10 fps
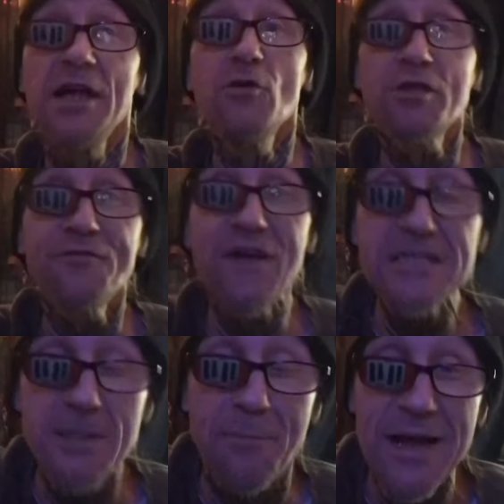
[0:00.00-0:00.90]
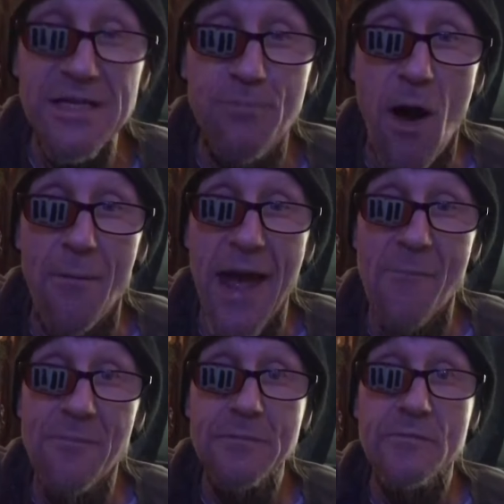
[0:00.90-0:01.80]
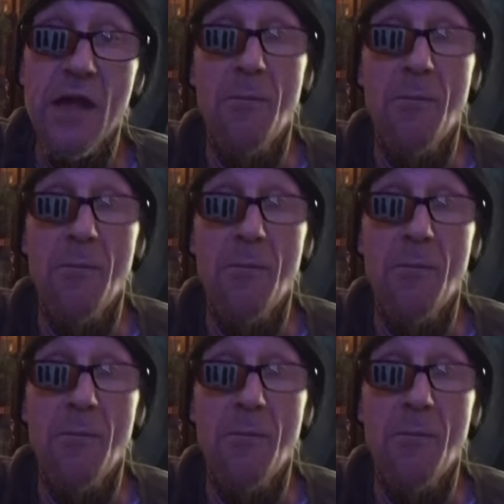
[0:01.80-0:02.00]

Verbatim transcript: You were the face of baseball, man.